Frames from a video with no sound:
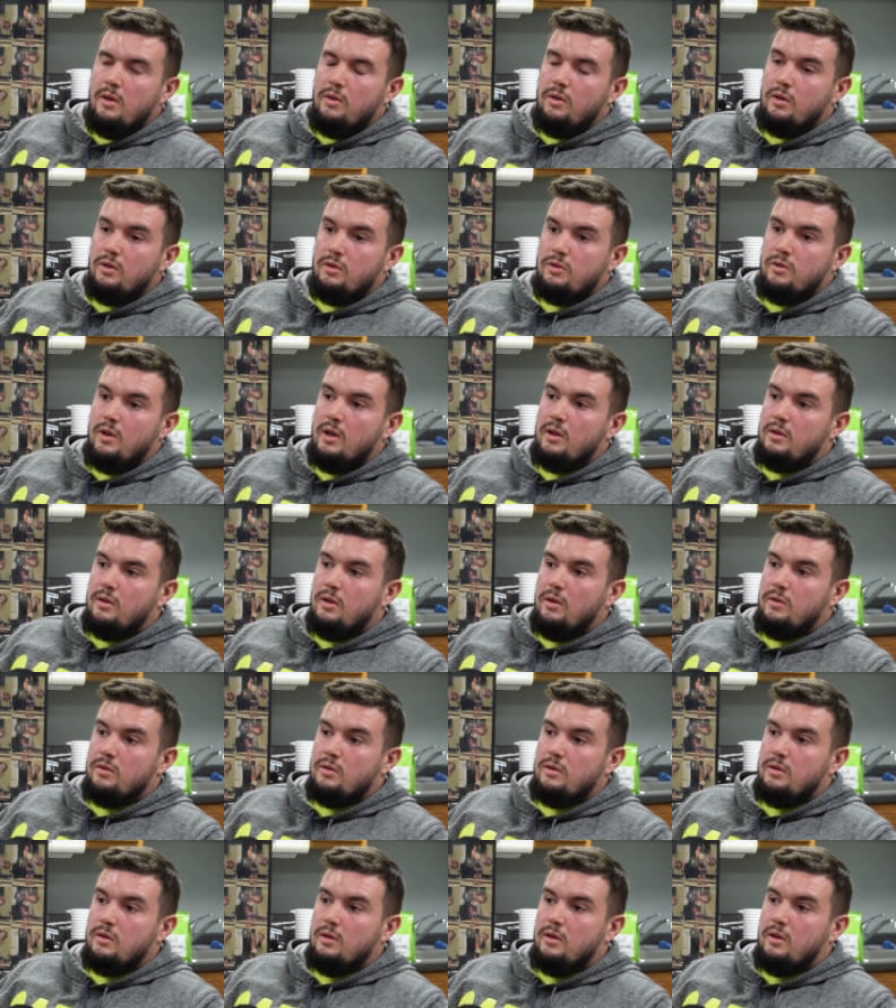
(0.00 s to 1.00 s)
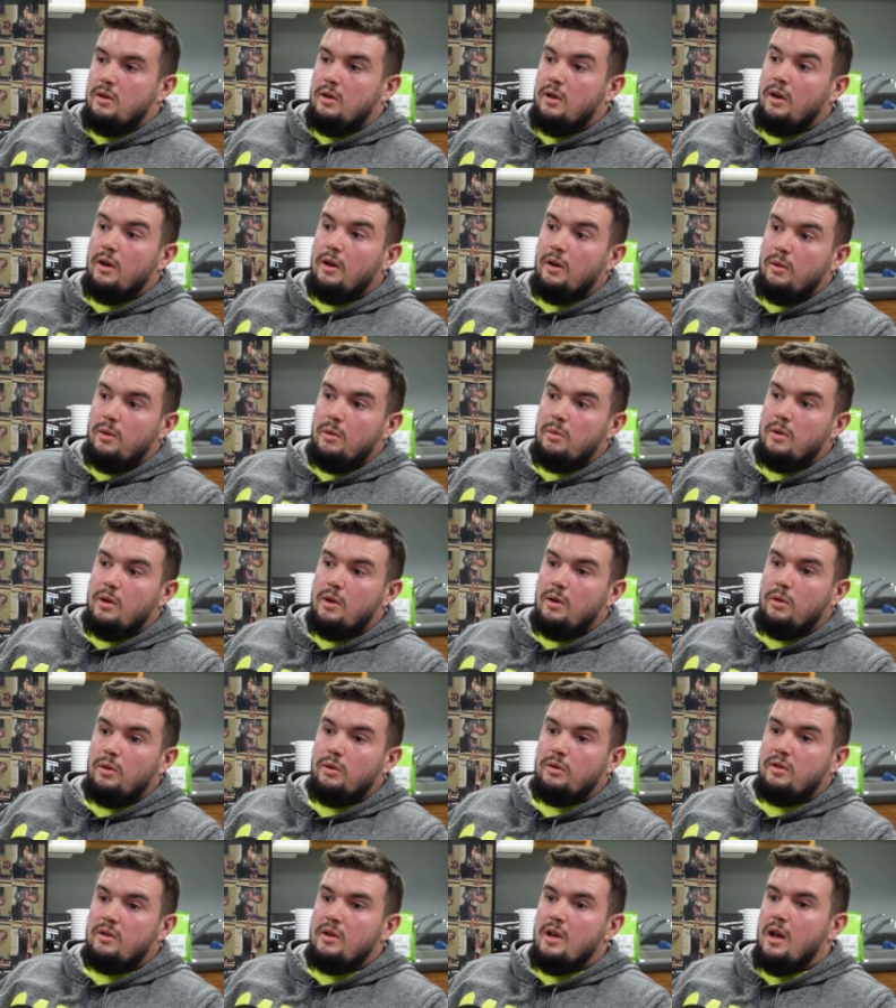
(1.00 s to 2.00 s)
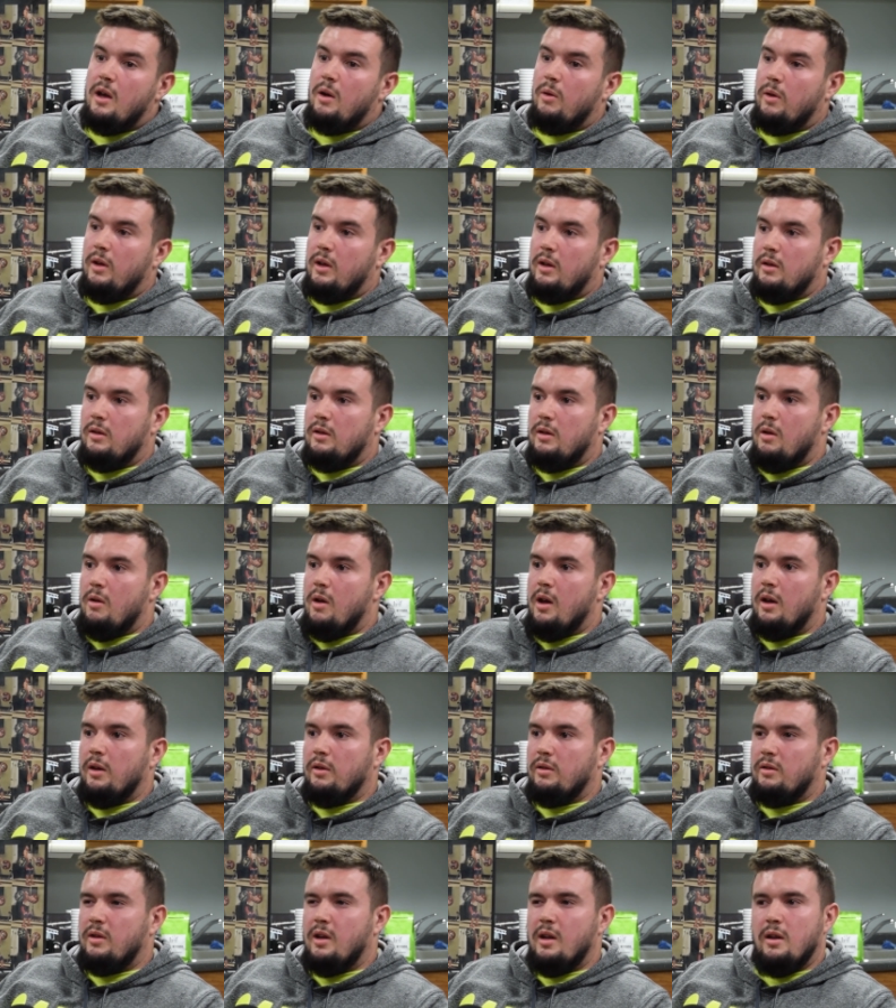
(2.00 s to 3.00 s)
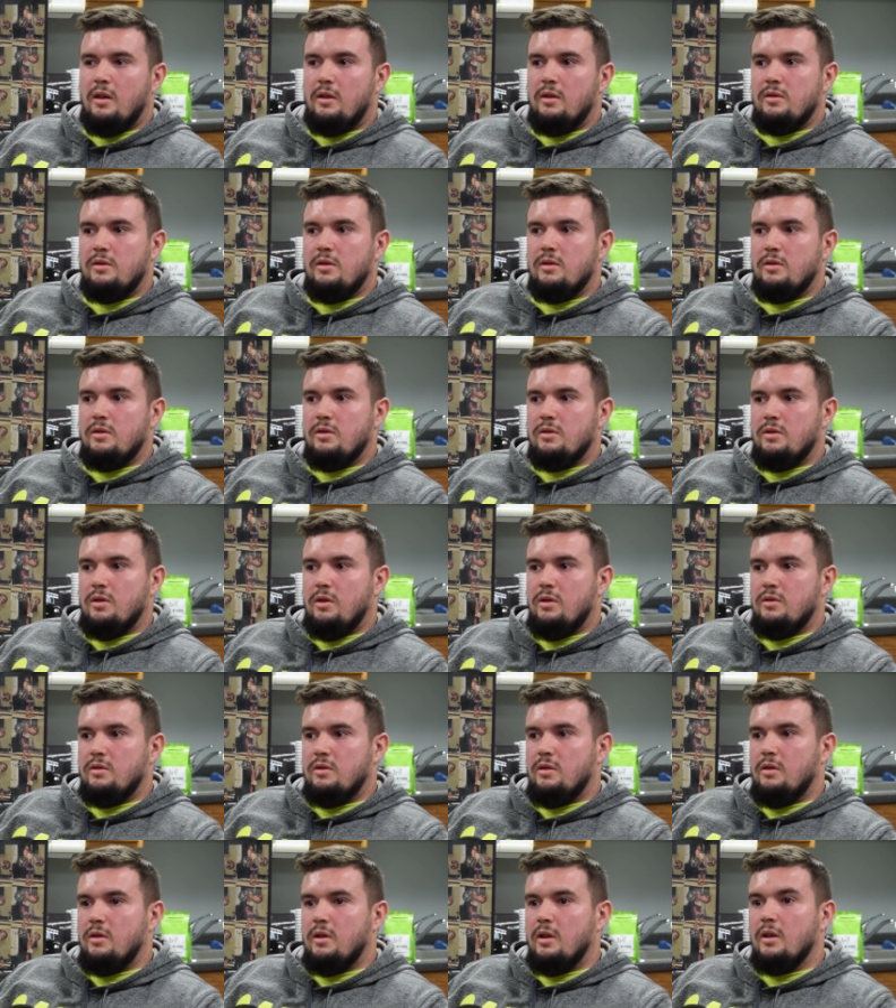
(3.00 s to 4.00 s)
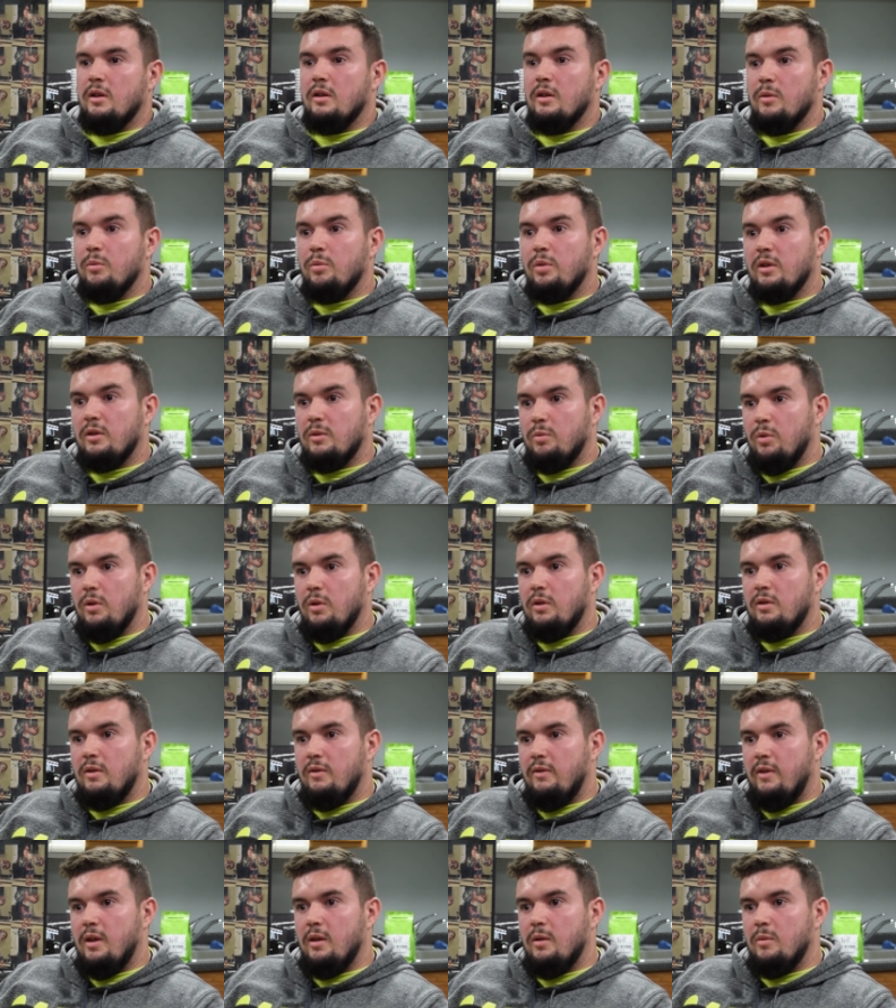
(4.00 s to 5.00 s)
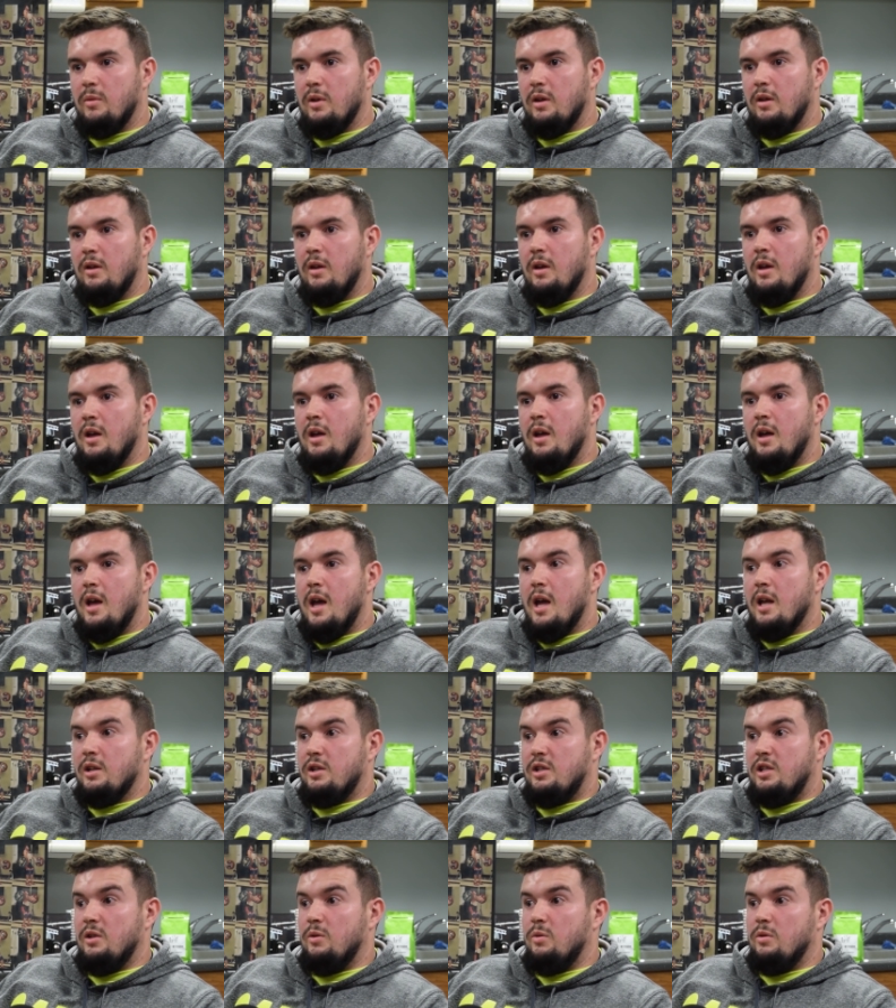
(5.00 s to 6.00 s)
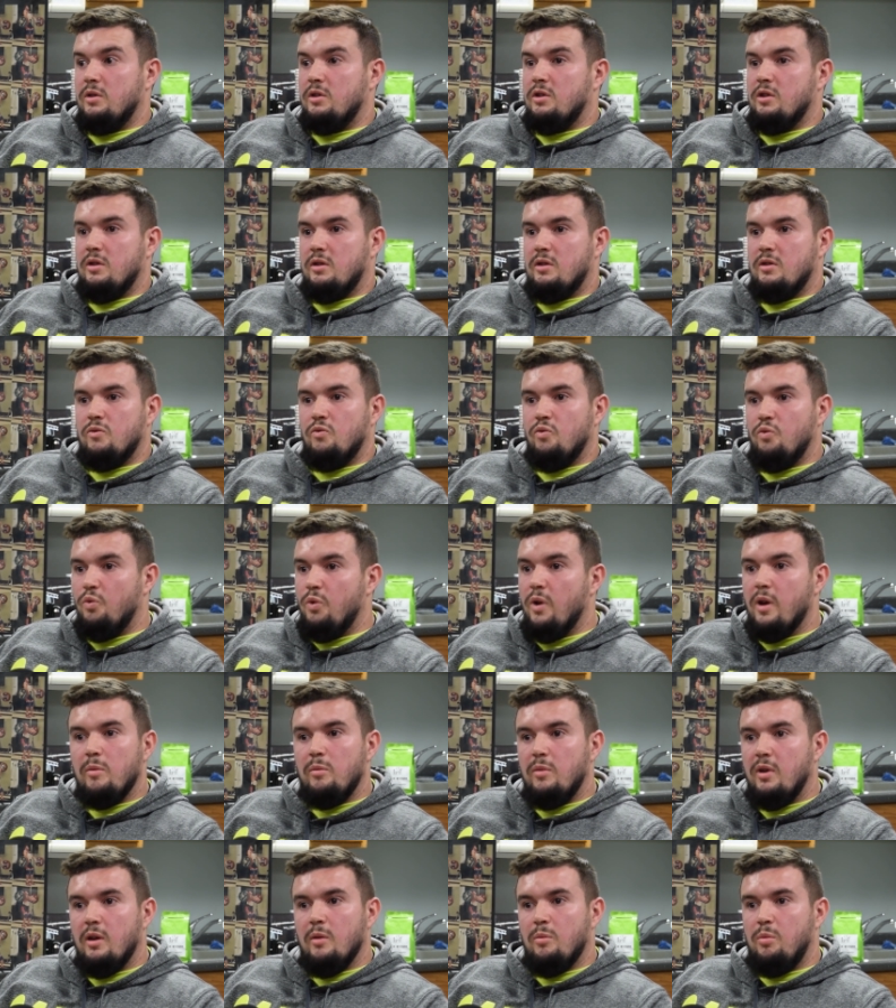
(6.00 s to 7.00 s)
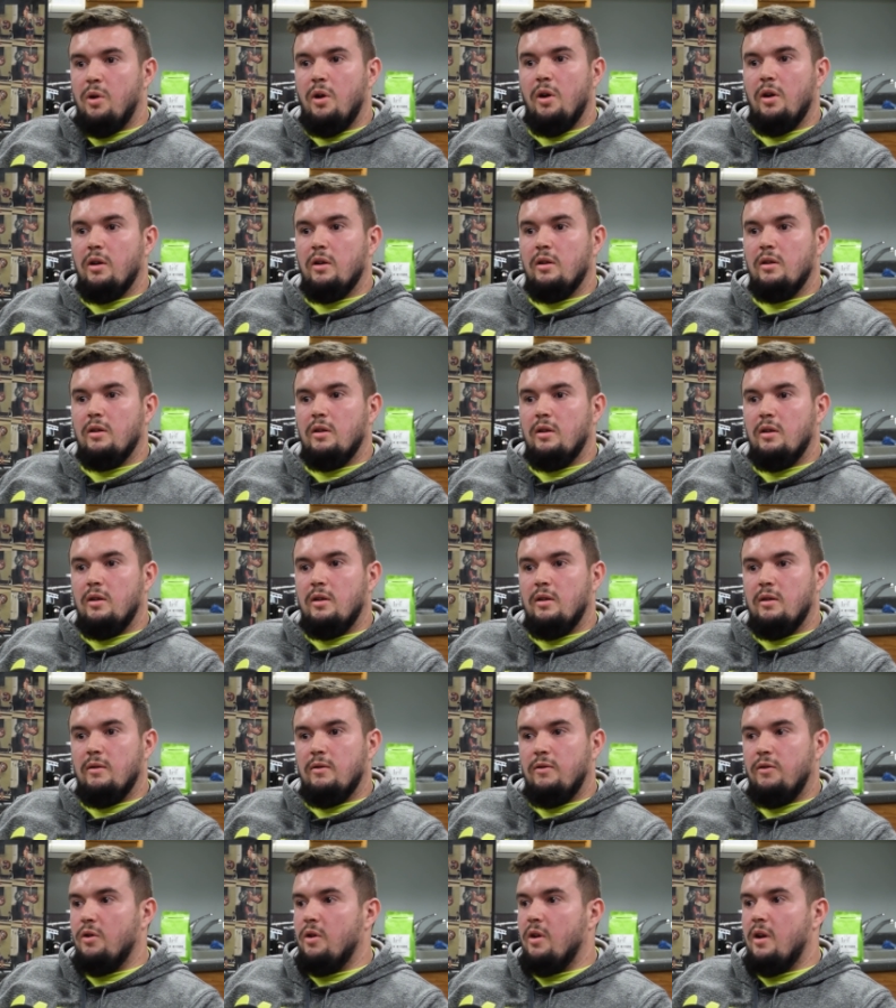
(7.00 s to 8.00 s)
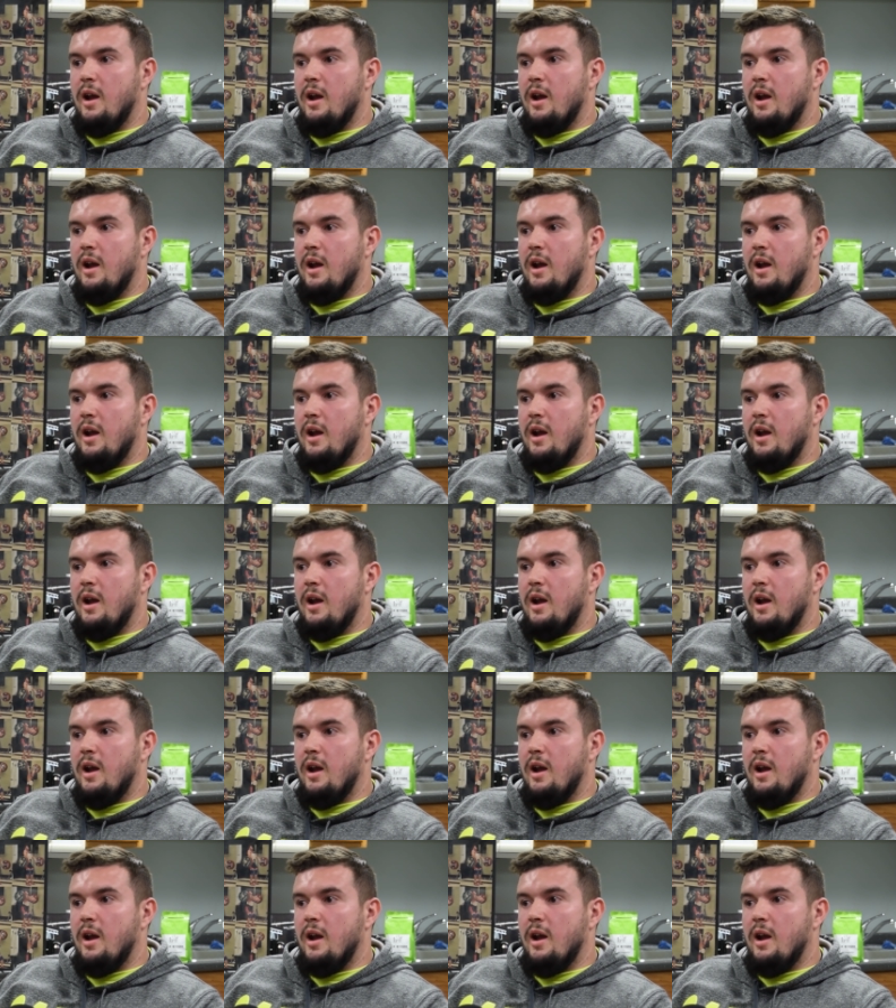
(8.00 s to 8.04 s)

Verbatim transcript: their strength coach Claire Quibido, who's now at Ohio State. I think she's in charge of their like Olympic sport development, and she would just rip me apart for